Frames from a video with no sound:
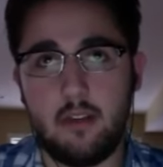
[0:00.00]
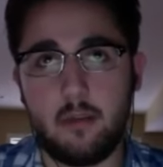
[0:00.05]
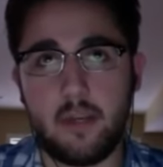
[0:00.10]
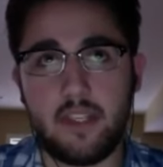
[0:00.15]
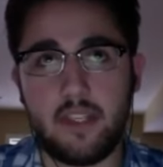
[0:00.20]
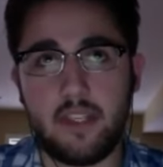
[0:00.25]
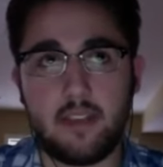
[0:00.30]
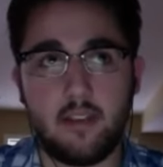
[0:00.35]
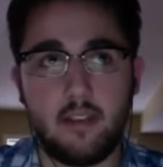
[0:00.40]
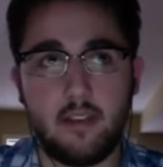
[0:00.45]

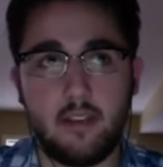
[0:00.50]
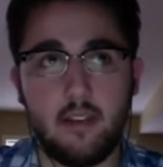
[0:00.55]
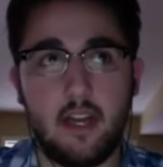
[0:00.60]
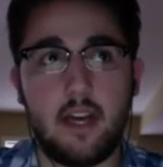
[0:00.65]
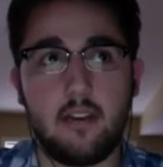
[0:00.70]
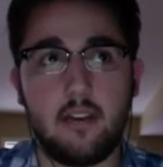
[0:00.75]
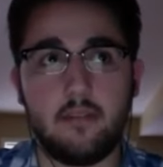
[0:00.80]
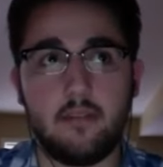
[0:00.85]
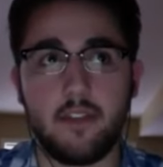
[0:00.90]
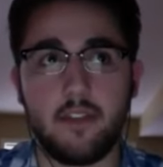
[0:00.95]
we did a
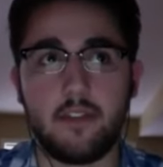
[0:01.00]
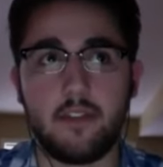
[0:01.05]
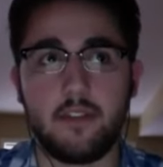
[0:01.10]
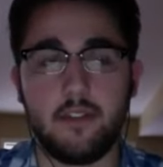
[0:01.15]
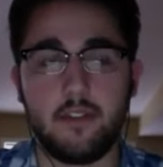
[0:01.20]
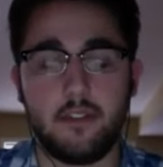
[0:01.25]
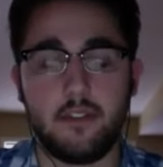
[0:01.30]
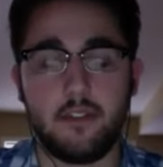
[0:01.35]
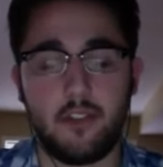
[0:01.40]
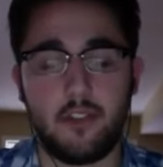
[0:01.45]
lot of
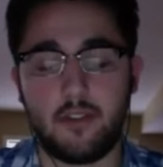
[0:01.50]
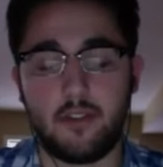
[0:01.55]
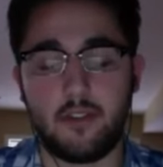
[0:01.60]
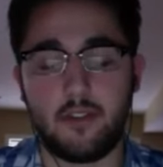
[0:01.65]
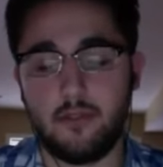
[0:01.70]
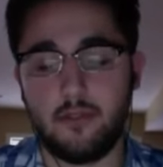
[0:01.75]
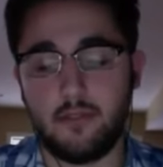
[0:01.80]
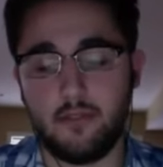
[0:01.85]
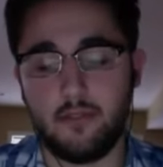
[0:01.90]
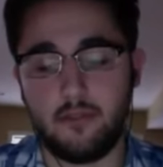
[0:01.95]
research just
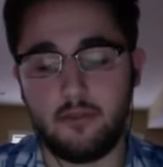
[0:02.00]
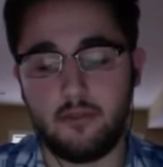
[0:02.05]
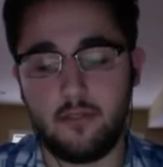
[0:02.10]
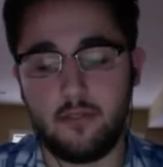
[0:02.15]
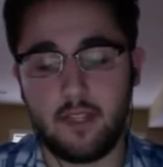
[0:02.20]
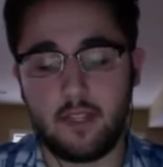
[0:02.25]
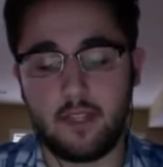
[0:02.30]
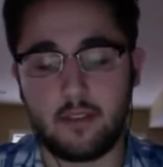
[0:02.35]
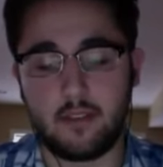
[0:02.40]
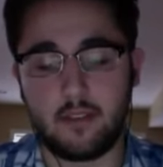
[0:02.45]
through
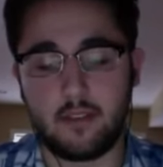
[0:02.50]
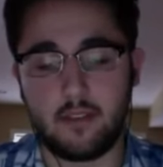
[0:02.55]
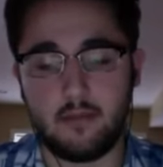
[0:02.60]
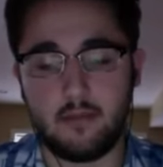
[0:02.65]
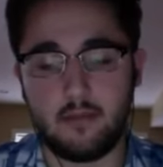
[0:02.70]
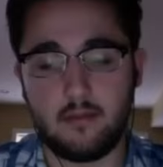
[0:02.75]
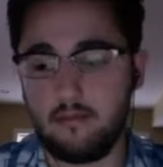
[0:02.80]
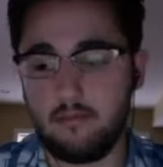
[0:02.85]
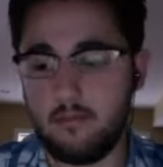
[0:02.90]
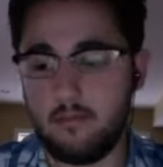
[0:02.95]

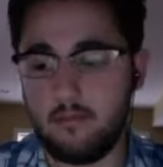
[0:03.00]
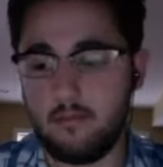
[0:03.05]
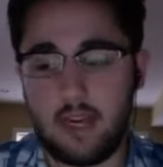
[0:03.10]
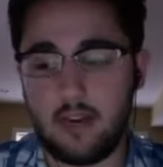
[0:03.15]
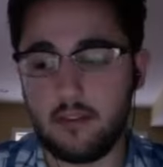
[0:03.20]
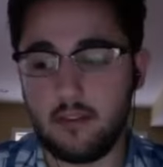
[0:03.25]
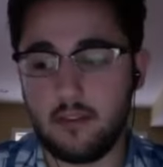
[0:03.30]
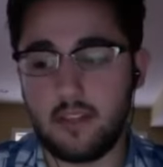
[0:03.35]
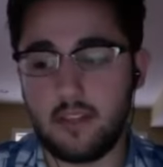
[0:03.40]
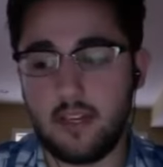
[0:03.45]
things
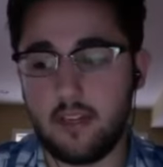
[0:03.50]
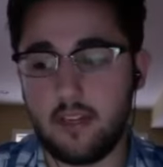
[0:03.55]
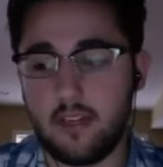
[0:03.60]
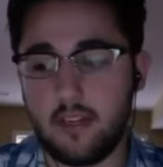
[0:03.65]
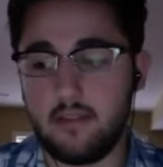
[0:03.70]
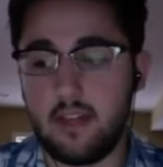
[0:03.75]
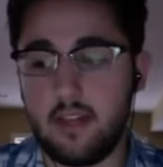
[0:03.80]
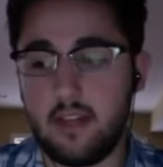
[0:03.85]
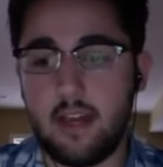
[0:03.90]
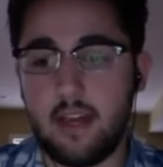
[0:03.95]
outside
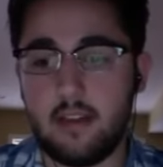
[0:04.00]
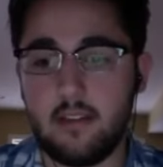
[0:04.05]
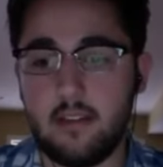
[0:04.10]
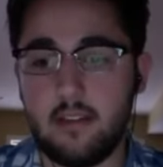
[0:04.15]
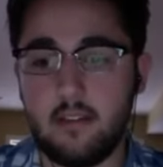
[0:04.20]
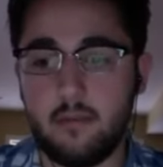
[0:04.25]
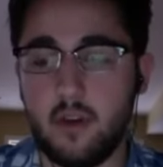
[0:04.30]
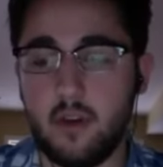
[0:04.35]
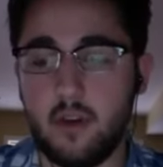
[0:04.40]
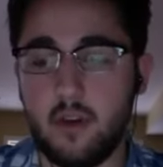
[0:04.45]
of
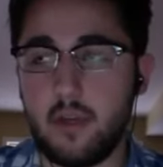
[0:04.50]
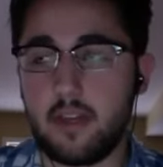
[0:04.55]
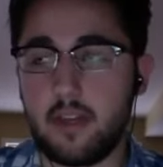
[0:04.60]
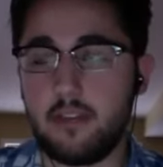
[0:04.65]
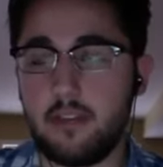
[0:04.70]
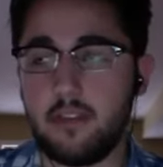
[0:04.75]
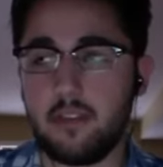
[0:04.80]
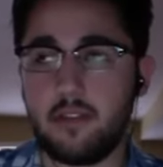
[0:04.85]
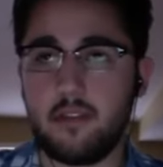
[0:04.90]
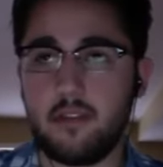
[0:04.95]
that where we
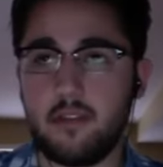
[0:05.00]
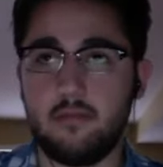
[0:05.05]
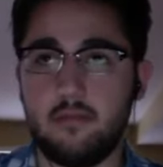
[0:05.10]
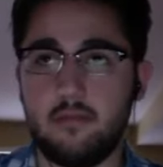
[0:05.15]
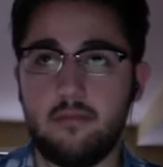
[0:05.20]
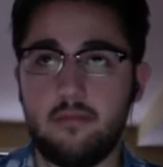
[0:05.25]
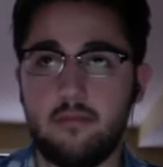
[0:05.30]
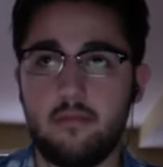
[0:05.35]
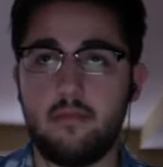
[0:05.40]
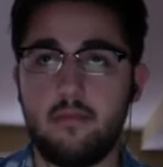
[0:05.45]
could just
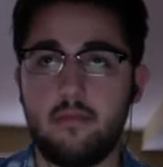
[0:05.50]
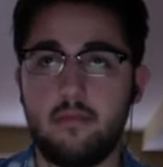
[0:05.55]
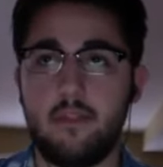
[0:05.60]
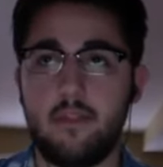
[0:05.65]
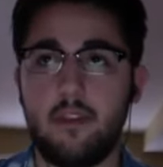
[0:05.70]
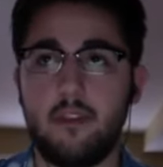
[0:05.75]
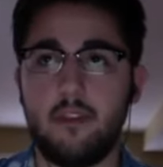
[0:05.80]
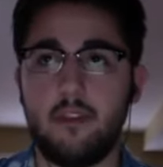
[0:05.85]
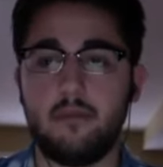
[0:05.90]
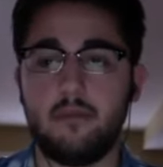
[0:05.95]

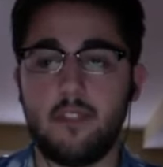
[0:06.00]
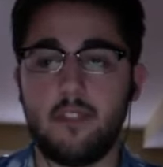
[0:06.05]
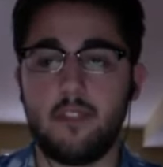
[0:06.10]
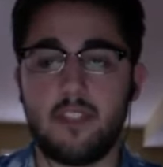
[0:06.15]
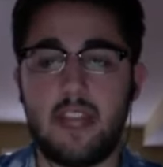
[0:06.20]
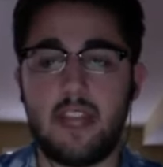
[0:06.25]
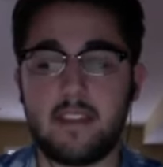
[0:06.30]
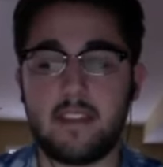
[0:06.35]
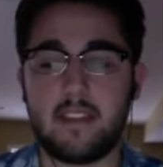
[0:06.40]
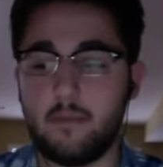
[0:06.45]
you know,
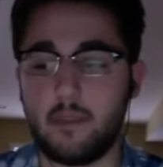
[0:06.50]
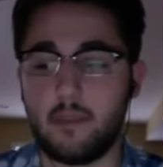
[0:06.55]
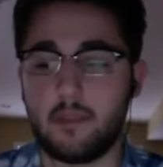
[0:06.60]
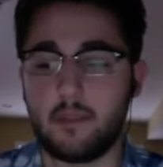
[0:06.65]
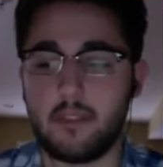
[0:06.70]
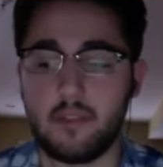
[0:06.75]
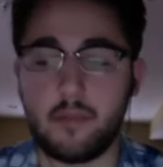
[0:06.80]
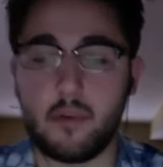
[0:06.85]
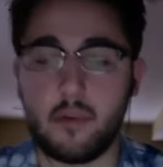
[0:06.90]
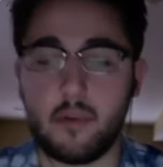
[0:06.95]
just ask
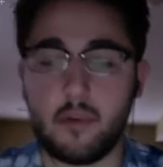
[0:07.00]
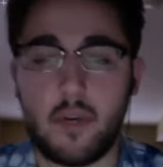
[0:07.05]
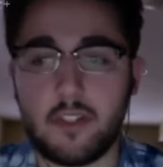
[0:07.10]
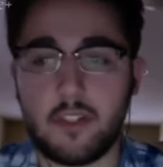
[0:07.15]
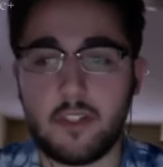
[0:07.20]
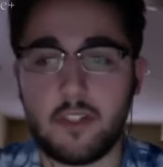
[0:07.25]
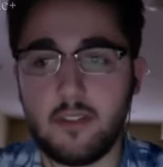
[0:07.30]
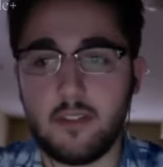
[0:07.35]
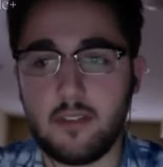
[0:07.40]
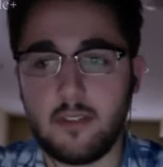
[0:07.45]
someone simple
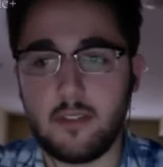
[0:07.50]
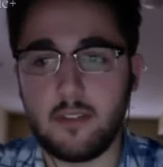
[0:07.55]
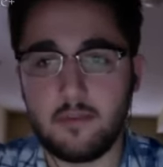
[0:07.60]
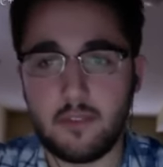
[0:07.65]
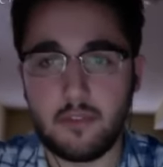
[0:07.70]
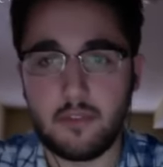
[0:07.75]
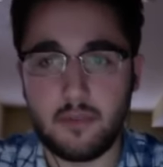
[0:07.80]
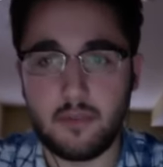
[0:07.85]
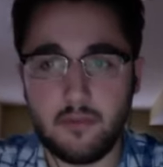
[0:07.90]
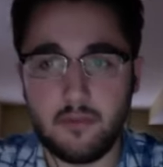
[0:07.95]
questions,
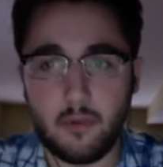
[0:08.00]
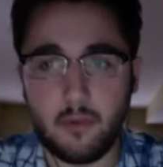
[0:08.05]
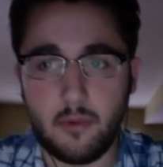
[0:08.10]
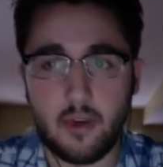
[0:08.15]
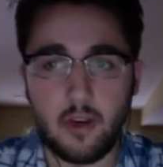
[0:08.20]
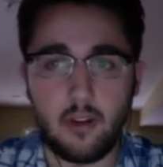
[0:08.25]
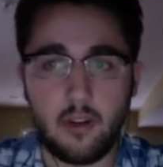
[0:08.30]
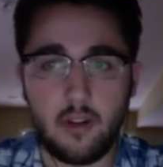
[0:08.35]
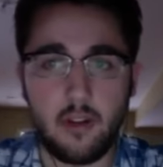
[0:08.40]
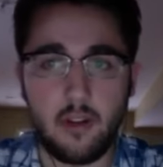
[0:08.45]
and so we
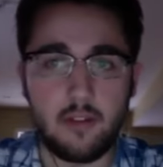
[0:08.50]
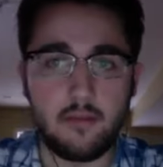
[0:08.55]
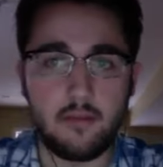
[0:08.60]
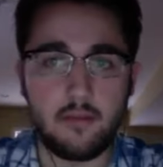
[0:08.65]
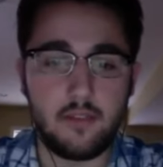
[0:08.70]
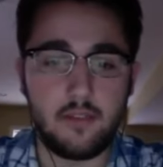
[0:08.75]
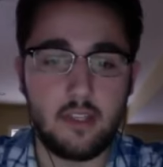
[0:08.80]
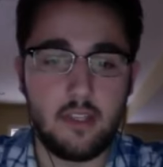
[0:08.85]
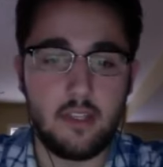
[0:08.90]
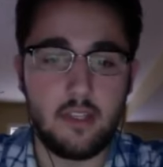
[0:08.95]
avoided a lot
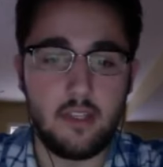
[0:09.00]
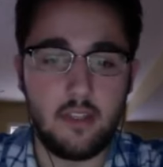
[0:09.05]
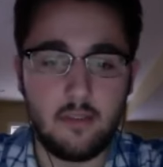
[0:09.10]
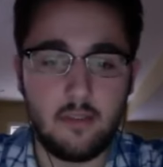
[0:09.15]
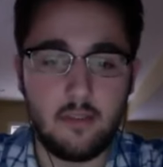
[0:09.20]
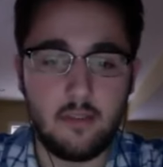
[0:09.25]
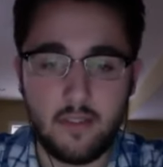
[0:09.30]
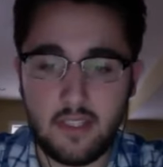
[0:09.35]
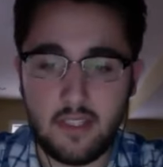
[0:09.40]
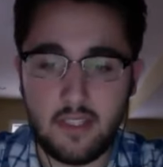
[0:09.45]
of
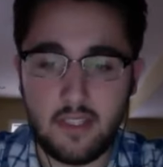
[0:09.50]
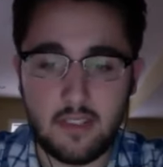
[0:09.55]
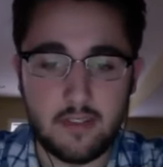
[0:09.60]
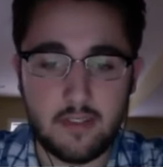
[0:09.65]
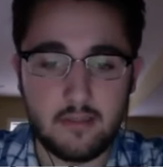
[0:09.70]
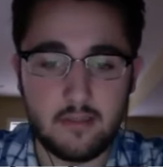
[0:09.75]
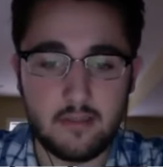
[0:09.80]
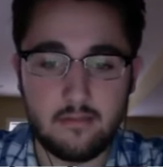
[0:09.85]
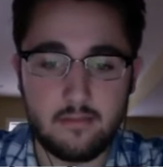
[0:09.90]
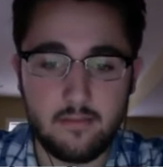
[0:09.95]

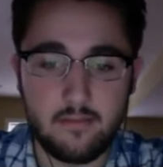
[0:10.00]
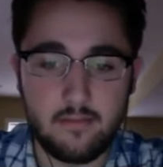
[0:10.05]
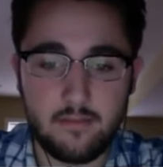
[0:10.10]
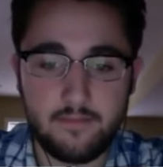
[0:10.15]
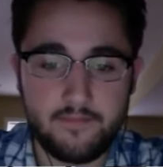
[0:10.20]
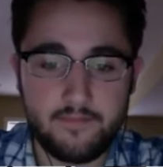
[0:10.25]
fees and